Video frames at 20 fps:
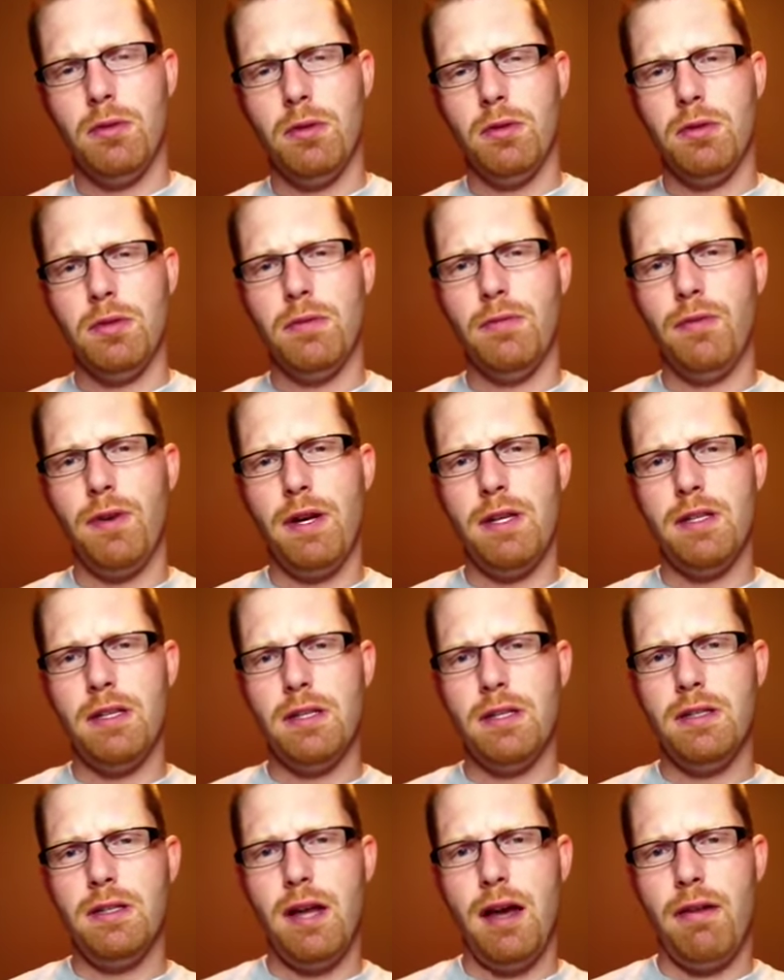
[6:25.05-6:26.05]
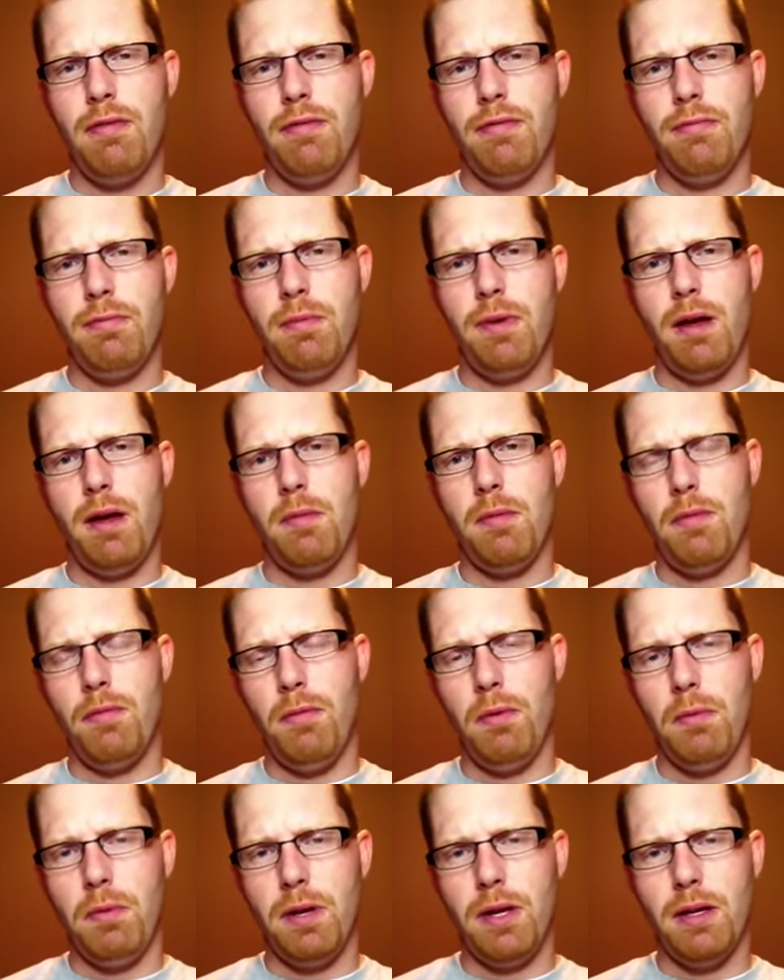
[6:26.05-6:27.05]
some phrasing stuff
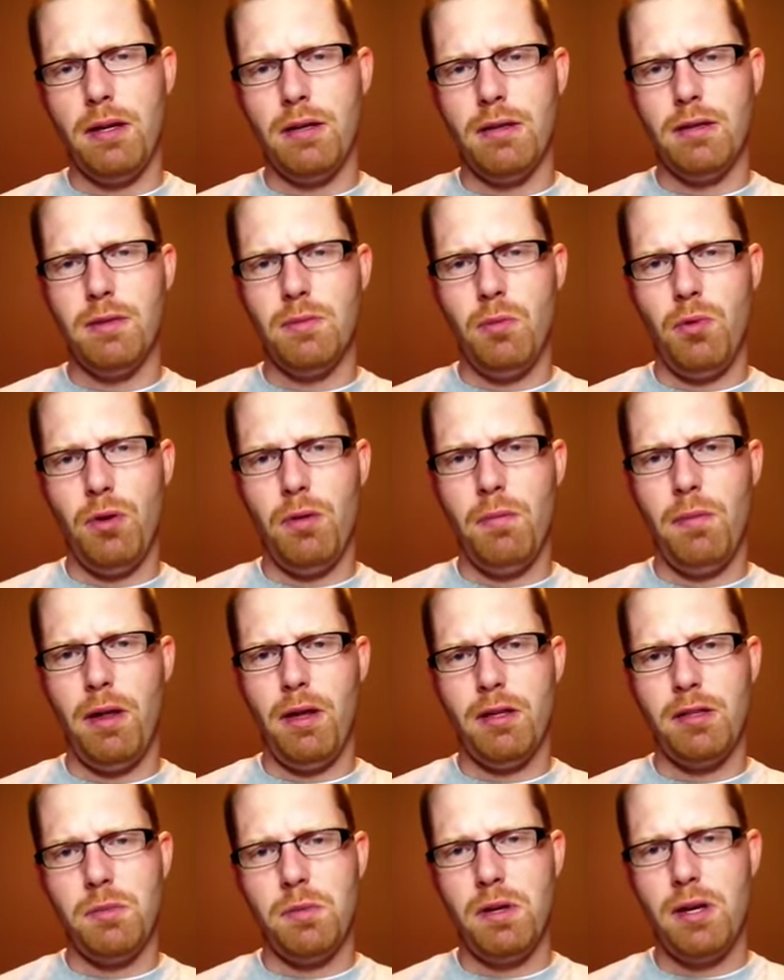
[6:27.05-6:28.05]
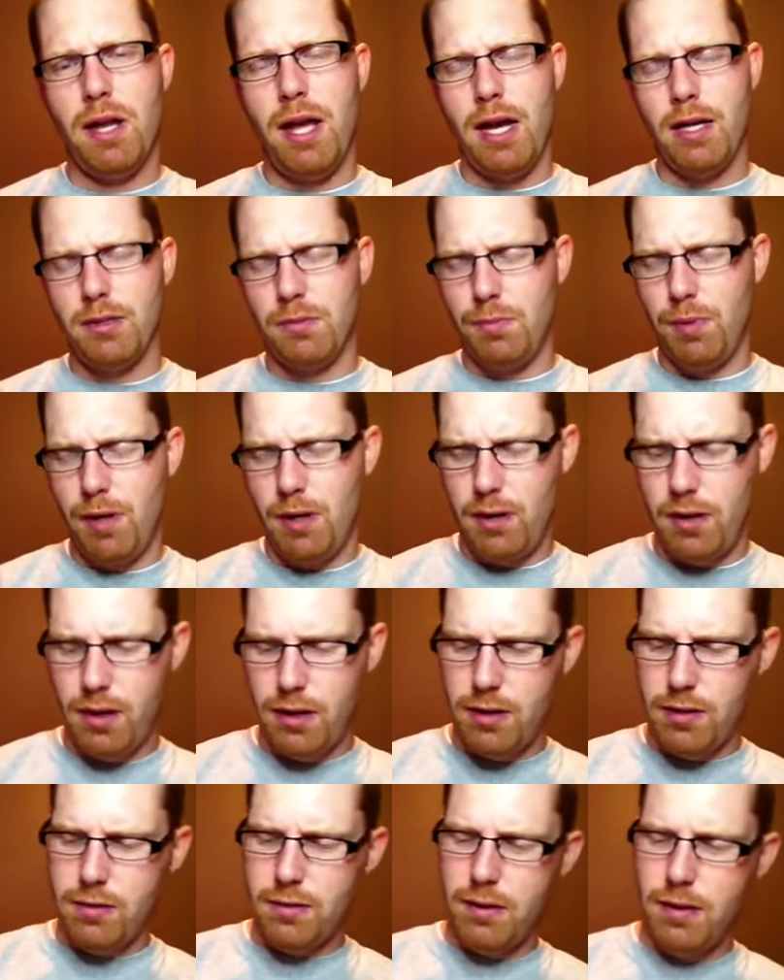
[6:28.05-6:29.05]
before we get to some more embellishment, action pattern kind
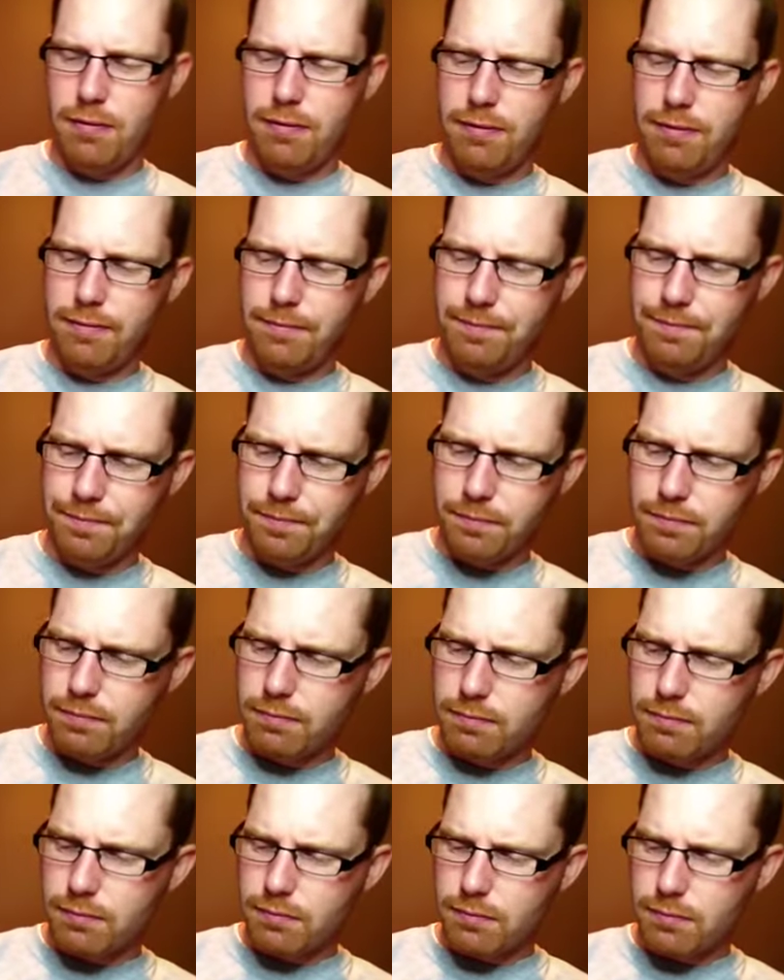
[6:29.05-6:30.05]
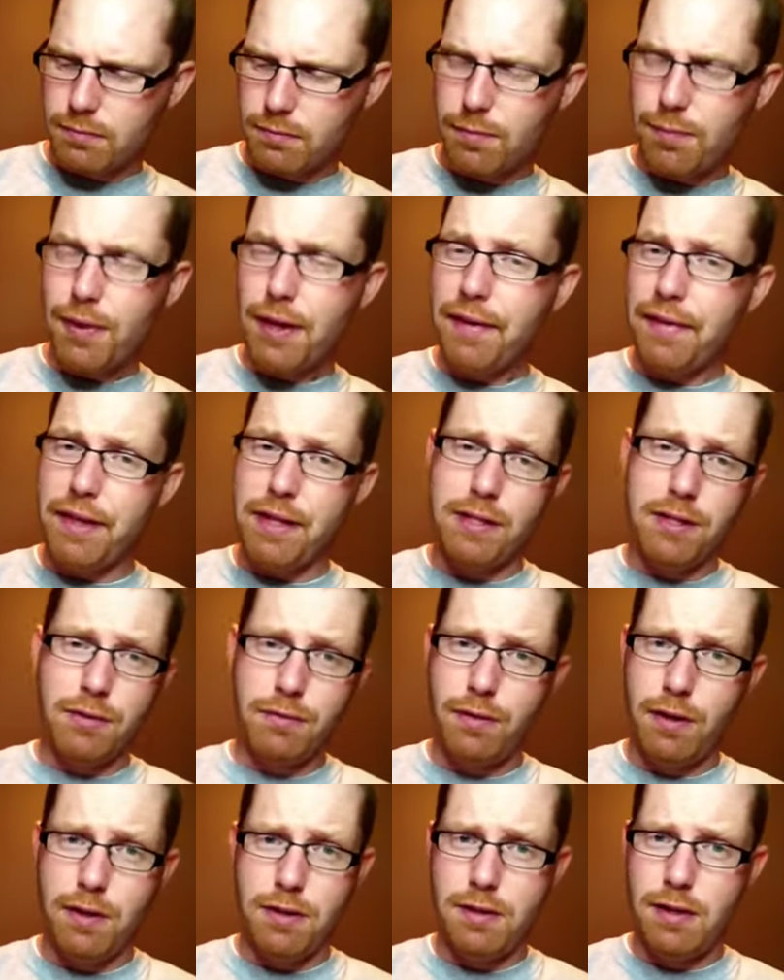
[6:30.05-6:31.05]
of stuff. That's the
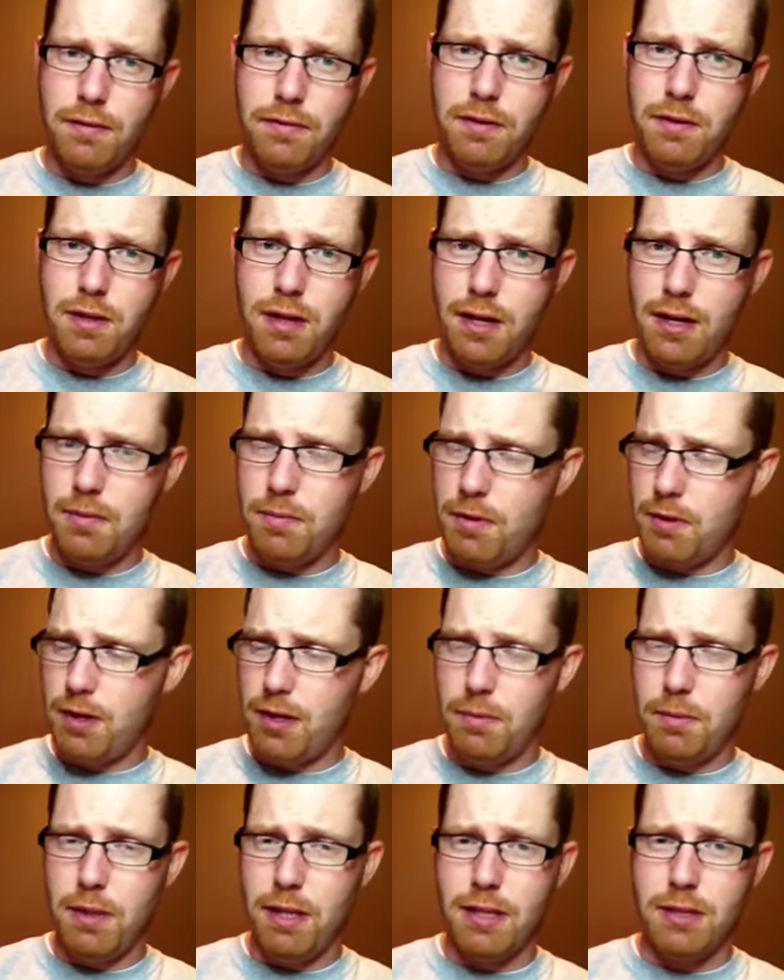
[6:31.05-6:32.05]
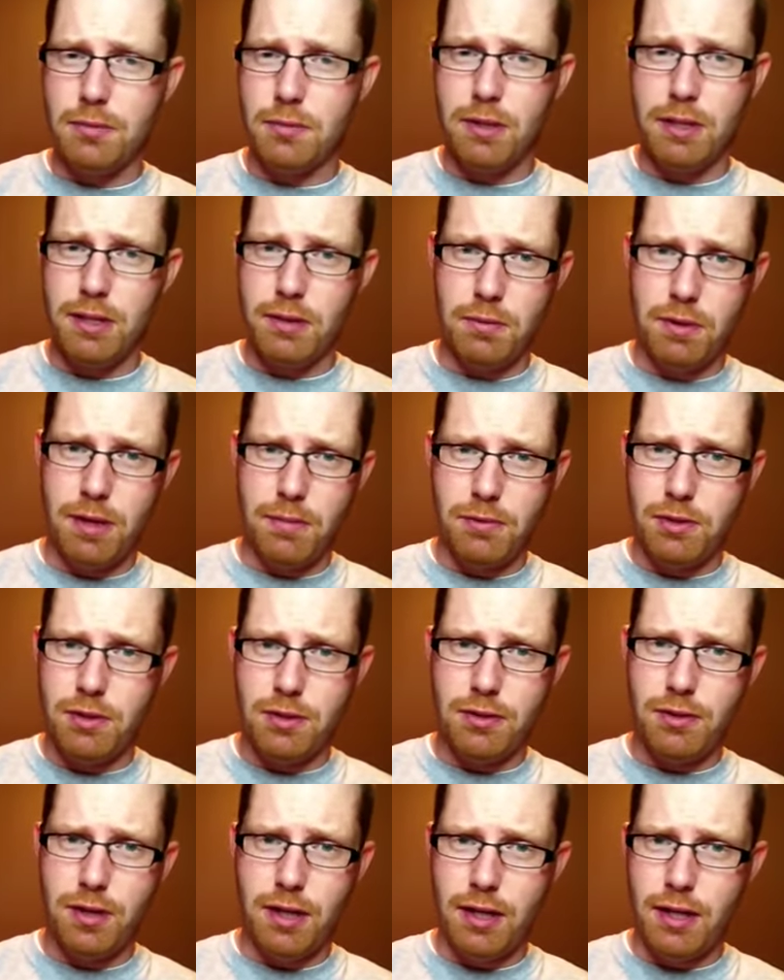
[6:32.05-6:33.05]
fun stuff to talk about anyway. That's really what I'm
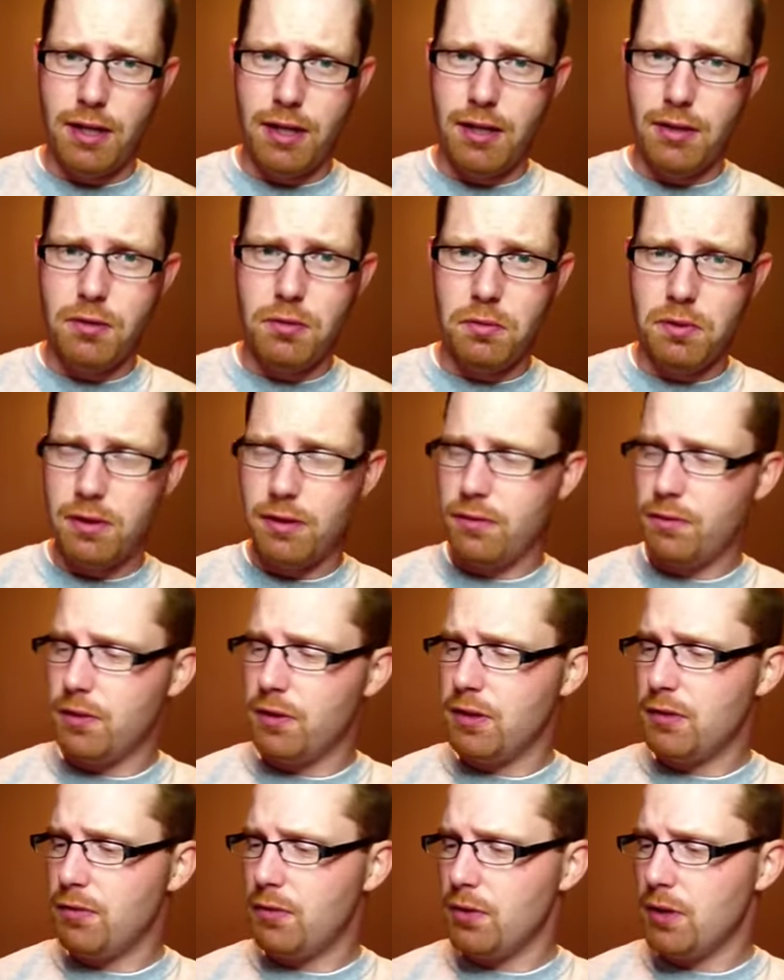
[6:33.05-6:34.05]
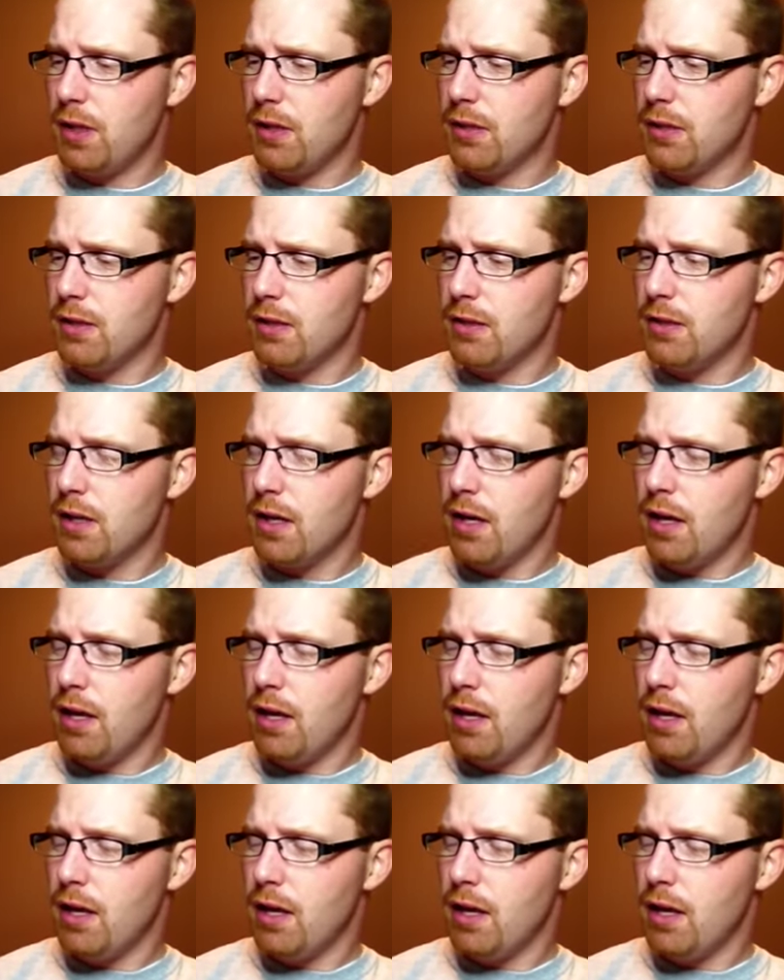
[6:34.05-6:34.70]
just trying to get to with the first few lessons.